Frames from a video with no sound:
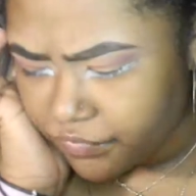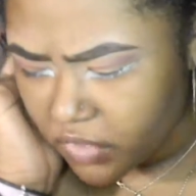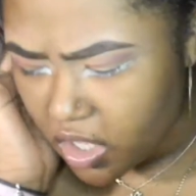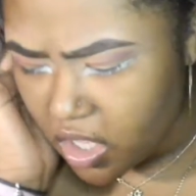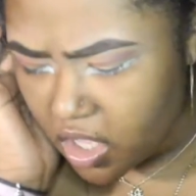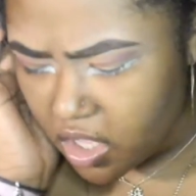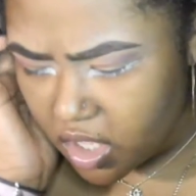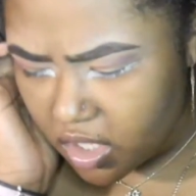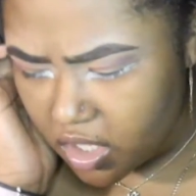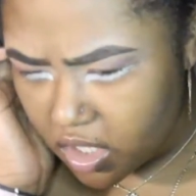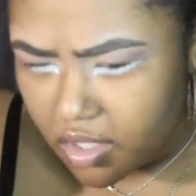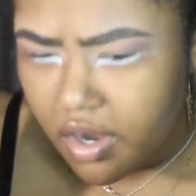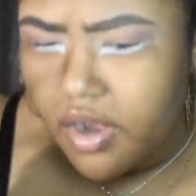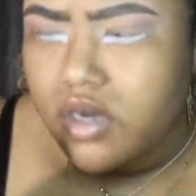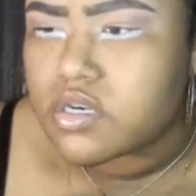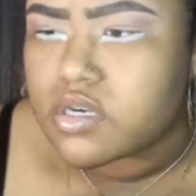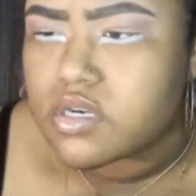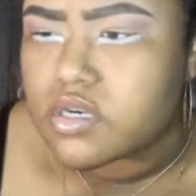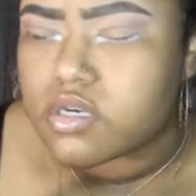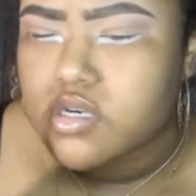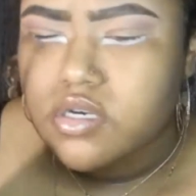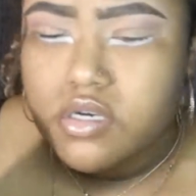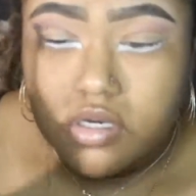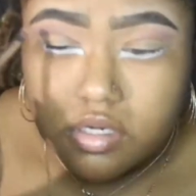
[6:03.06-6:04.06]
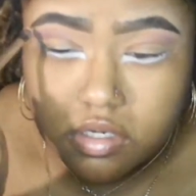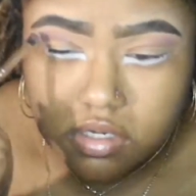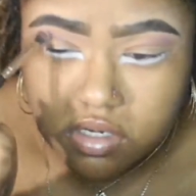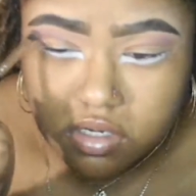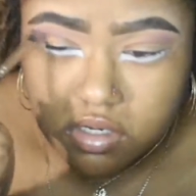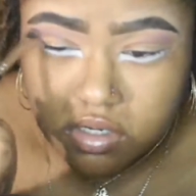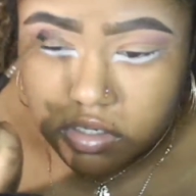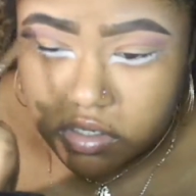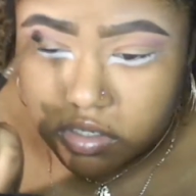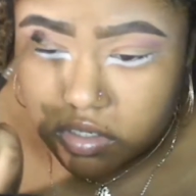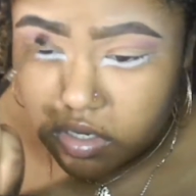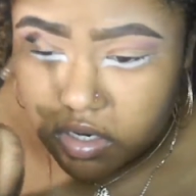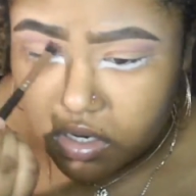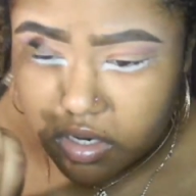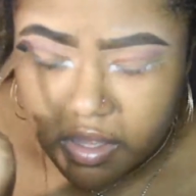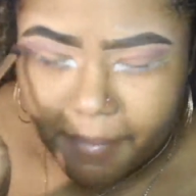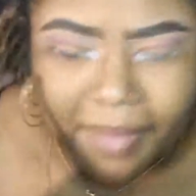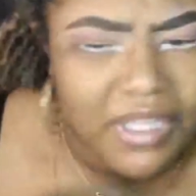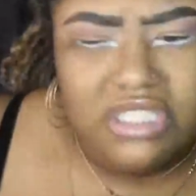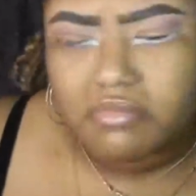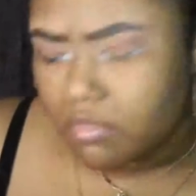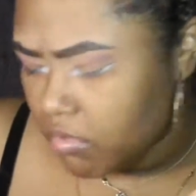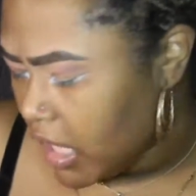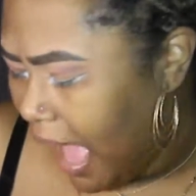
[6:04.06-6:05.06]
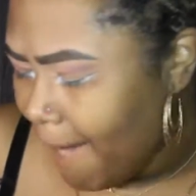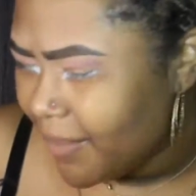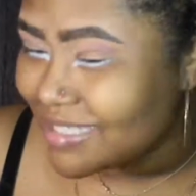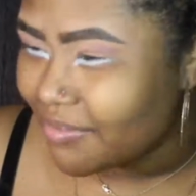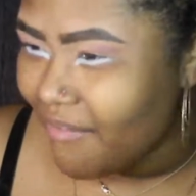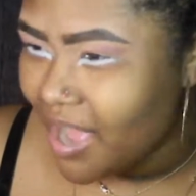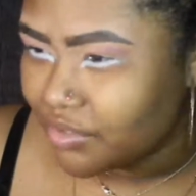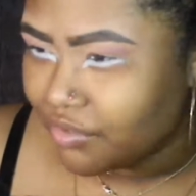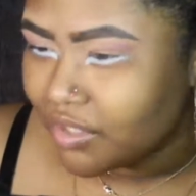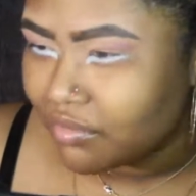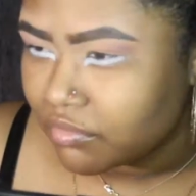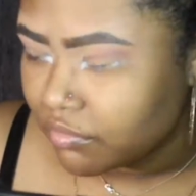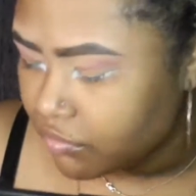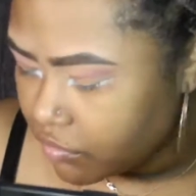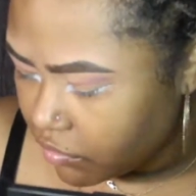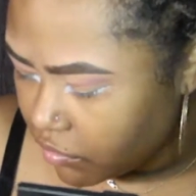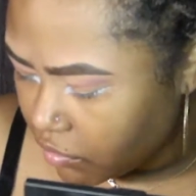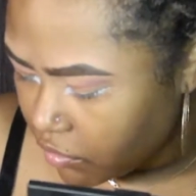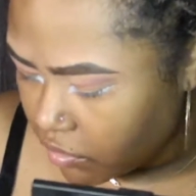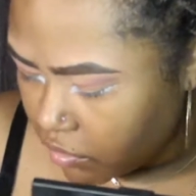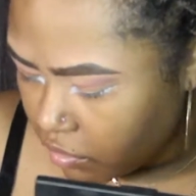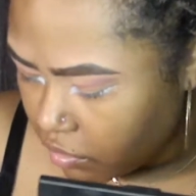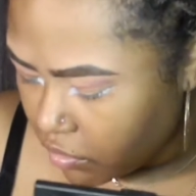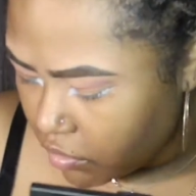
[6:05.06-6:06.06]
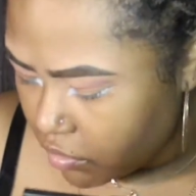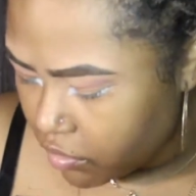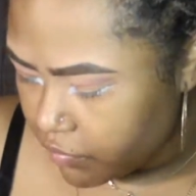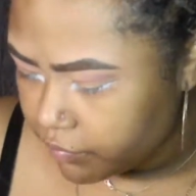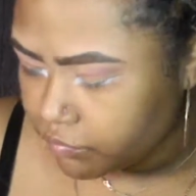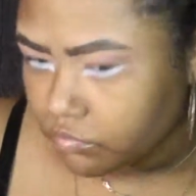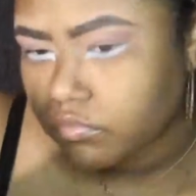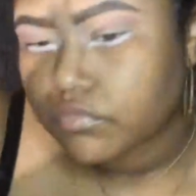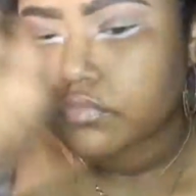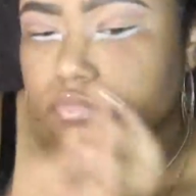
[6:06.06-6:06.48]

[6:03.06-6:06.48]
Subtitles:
washed out look that my Bratz had in its like transition area,